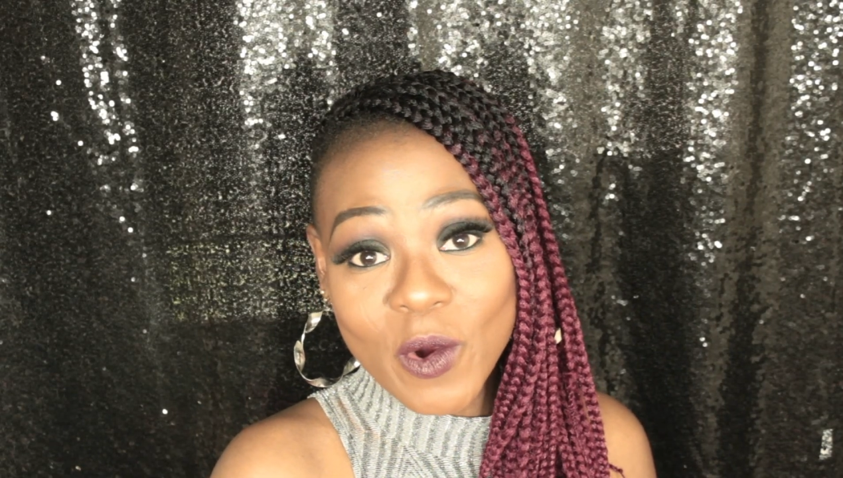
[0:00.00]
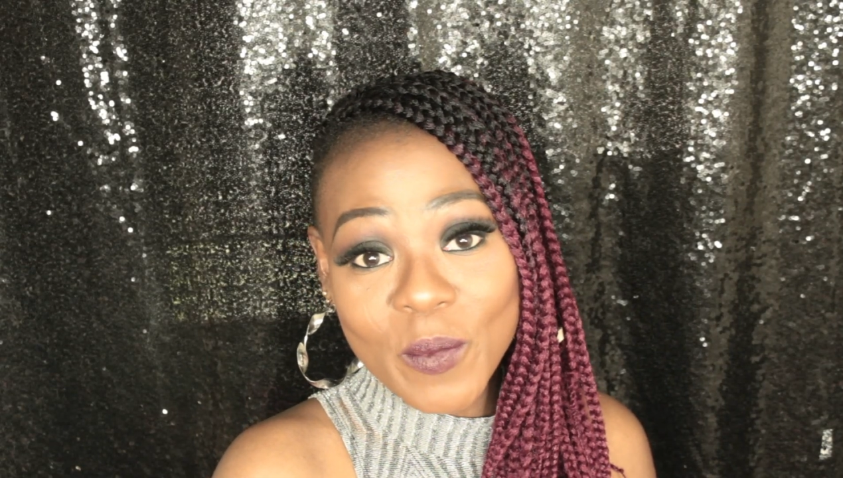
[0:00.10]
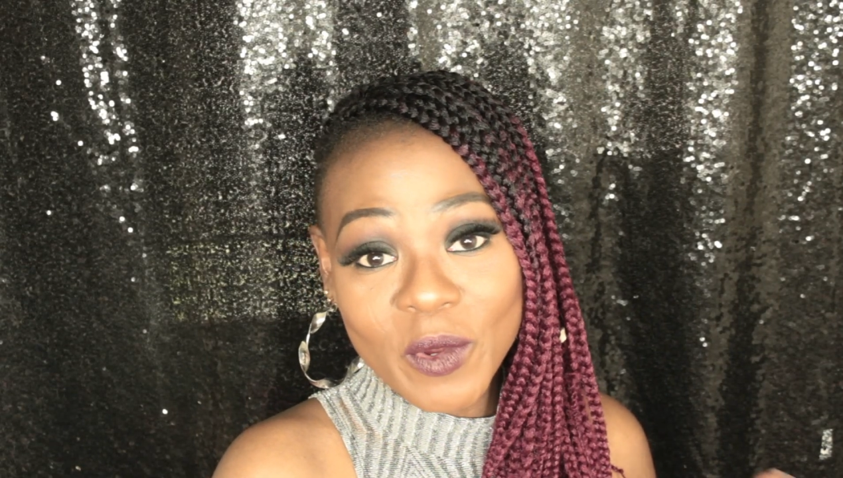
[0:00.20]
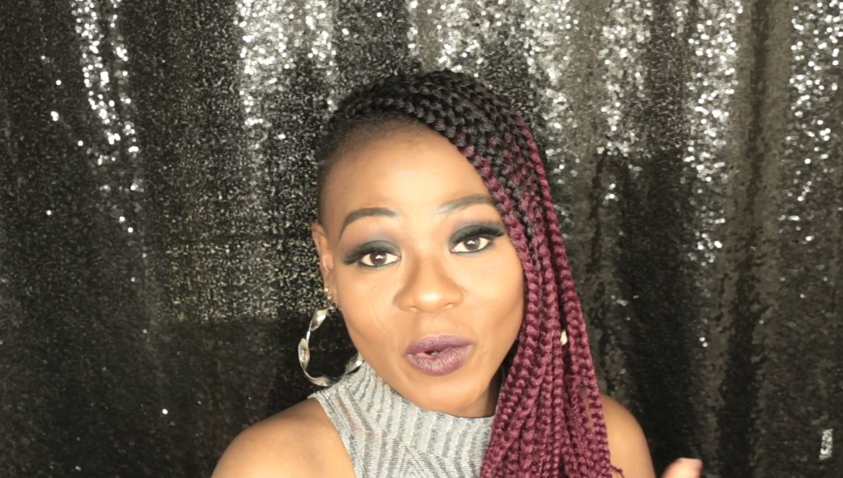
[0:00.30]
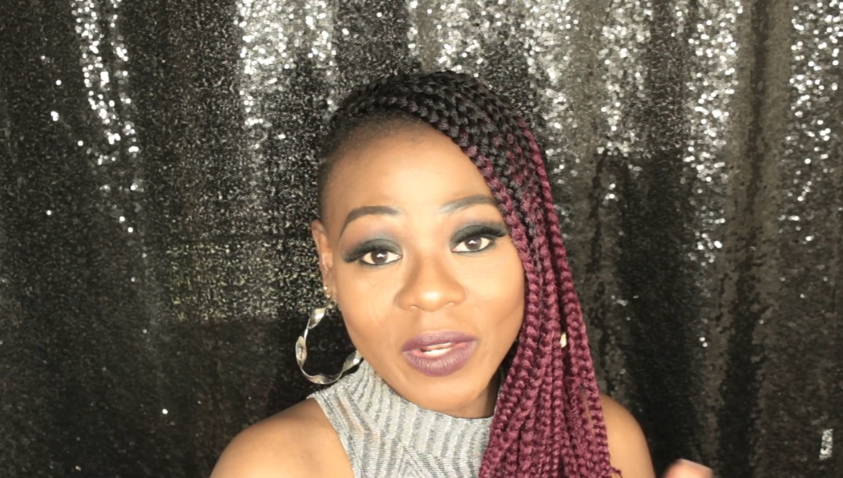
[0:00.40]

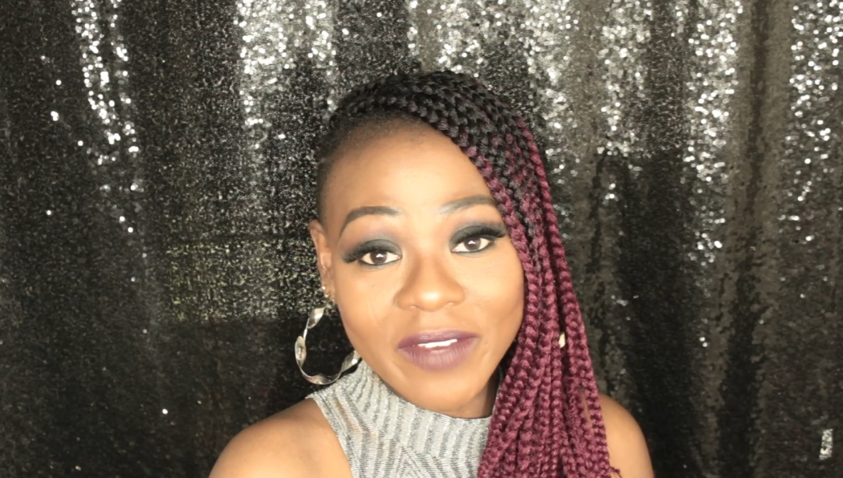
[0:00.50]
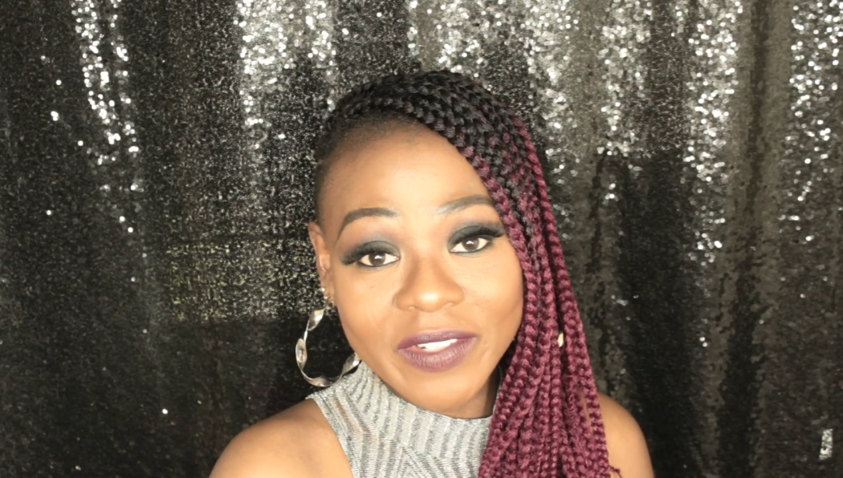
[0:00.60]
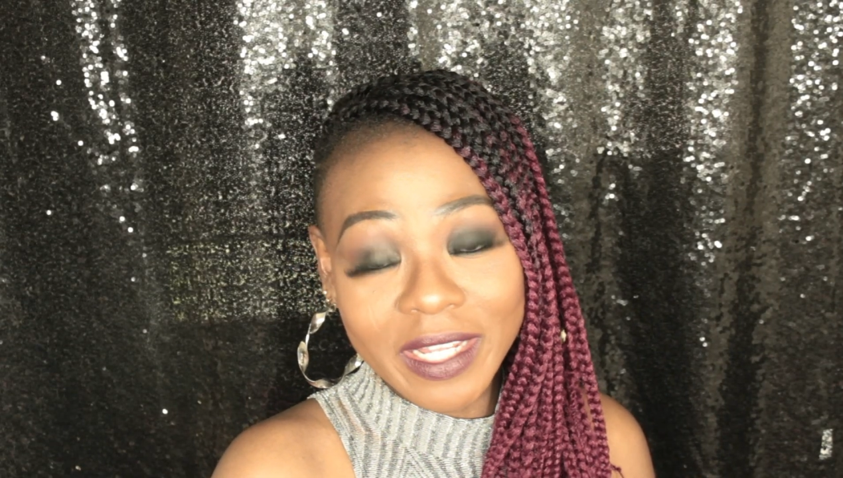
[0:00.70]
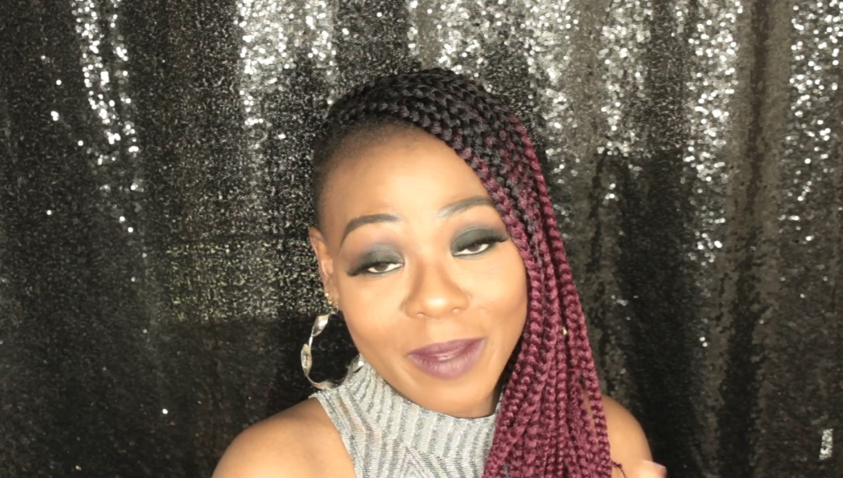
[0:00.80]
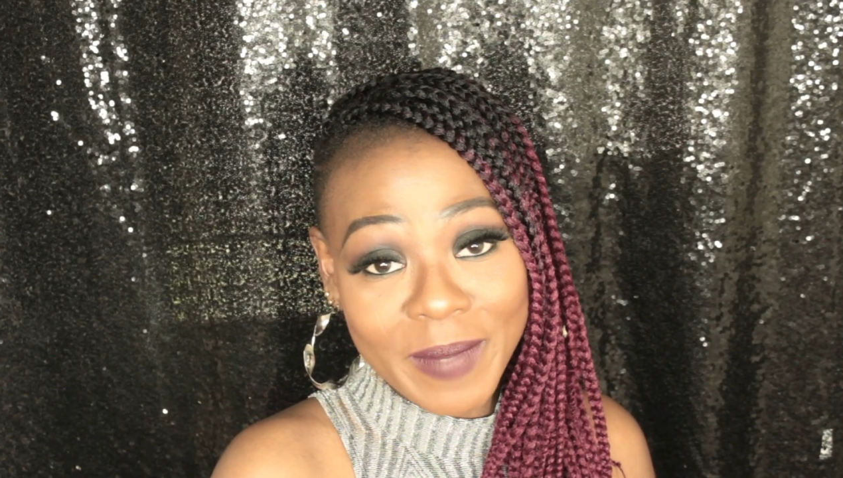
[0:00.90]
Hope you're all
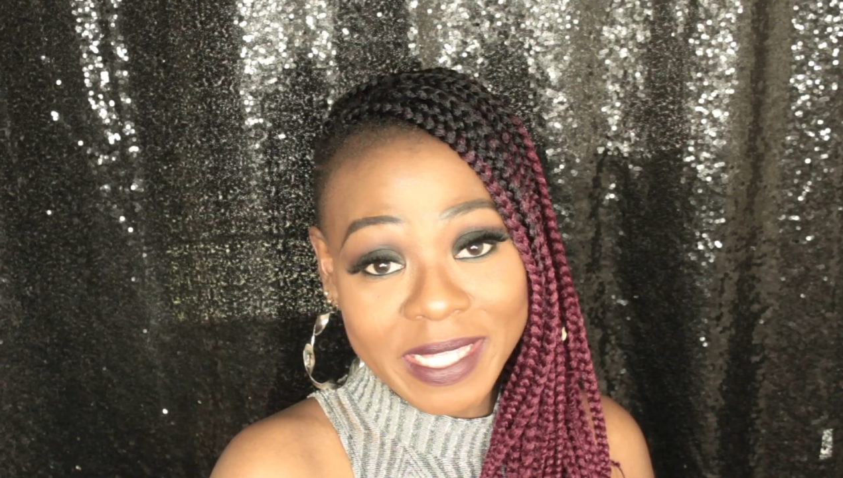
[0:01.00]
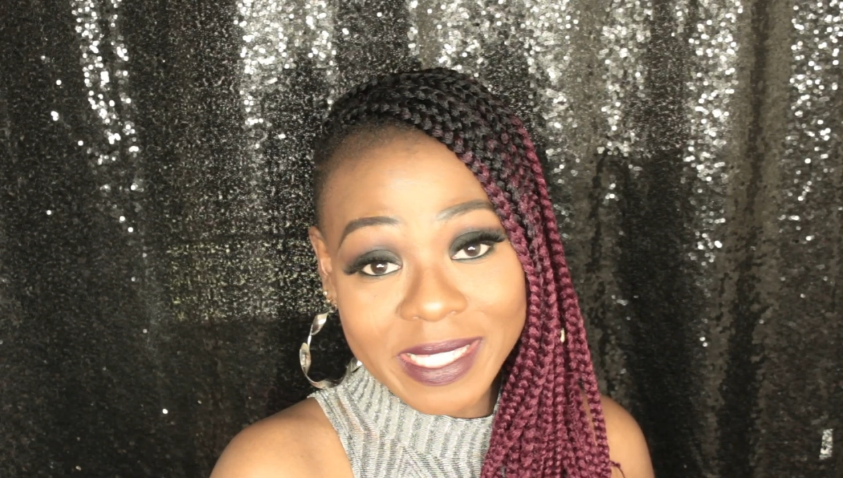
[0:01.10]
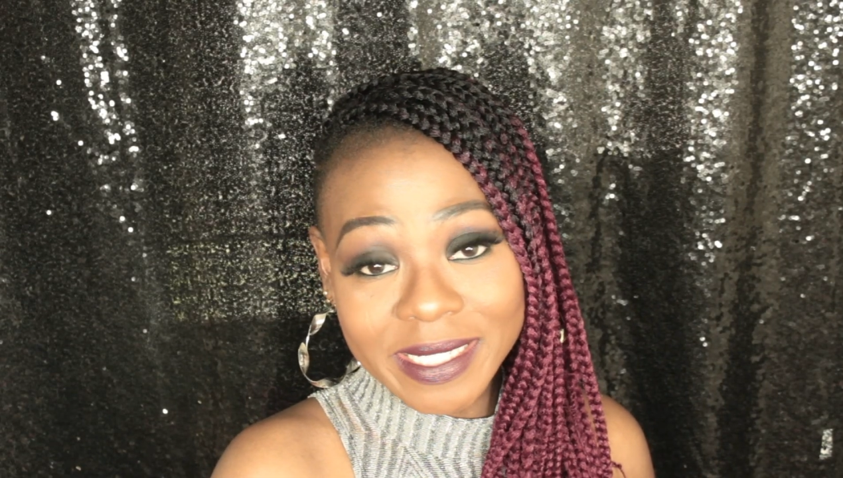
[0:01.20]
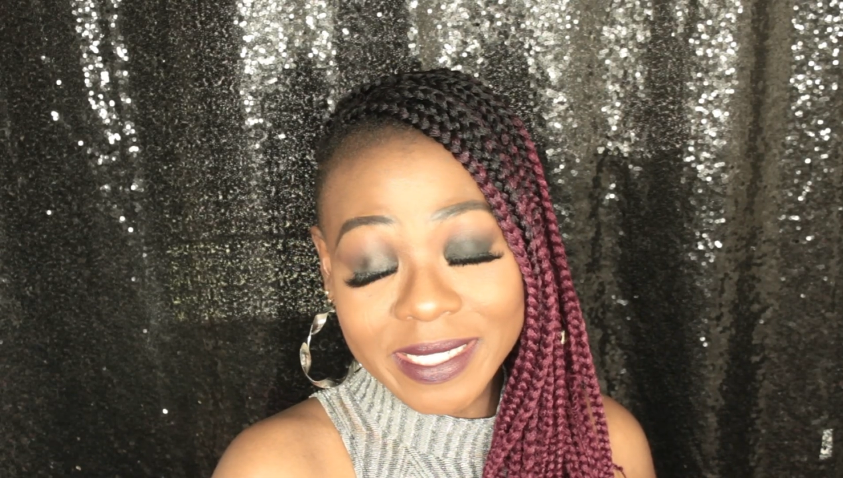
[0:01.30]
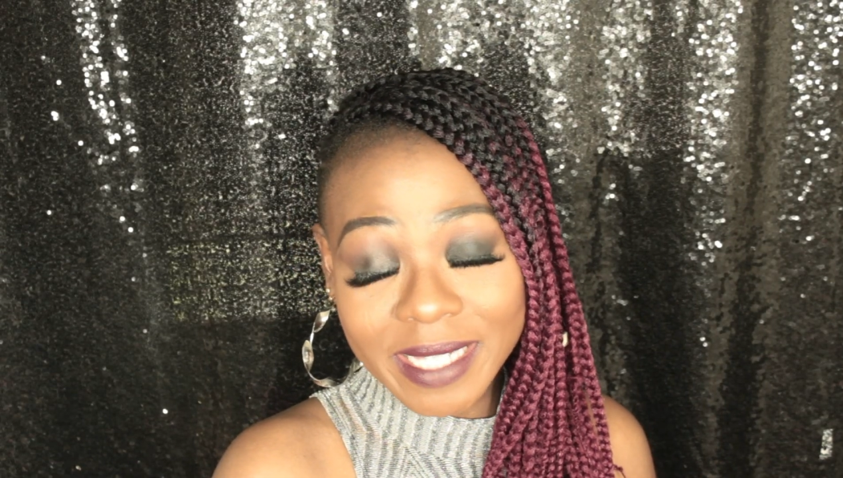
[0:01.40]
having an
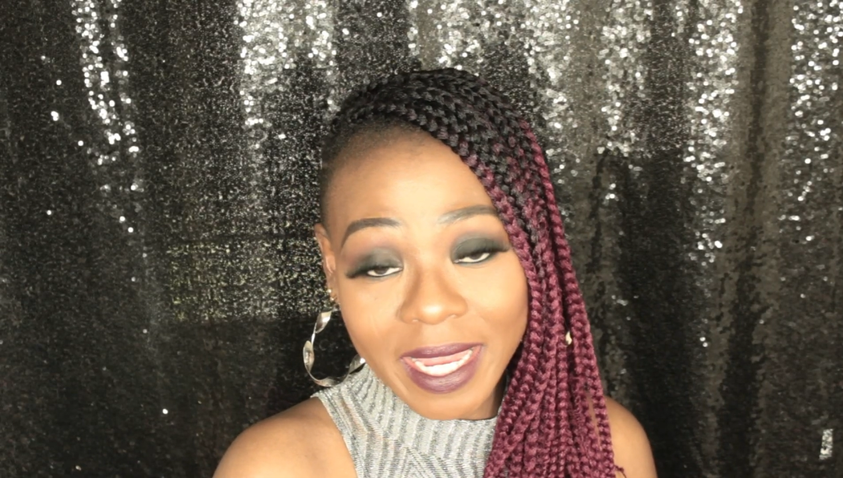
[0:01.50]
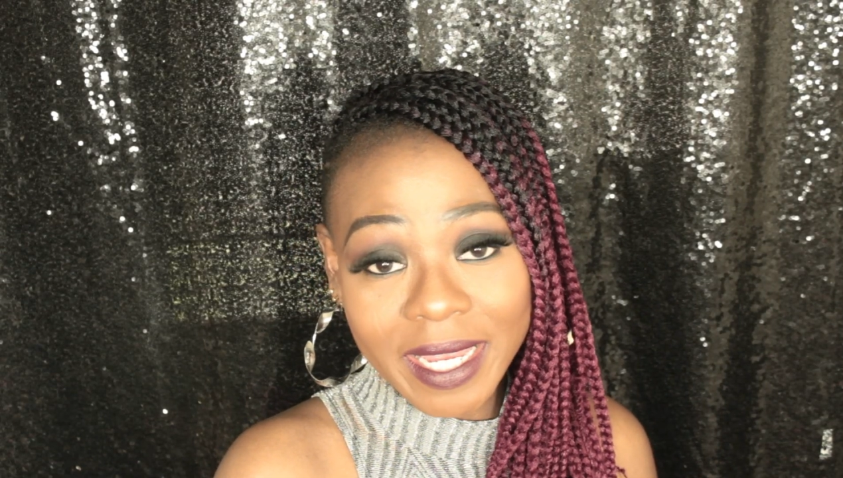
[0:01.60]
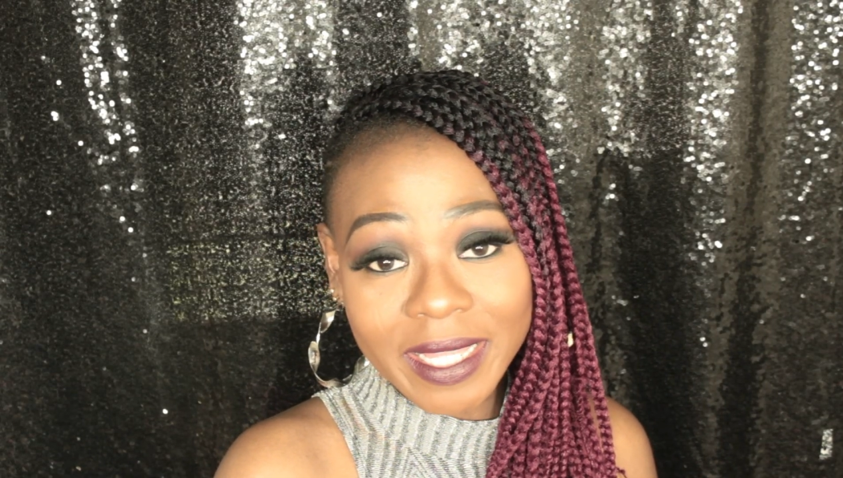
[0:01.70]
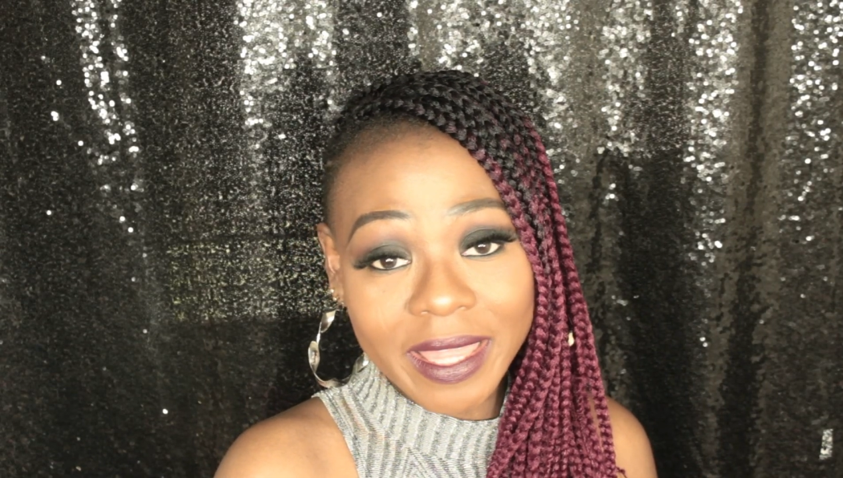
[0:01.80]
amazing day.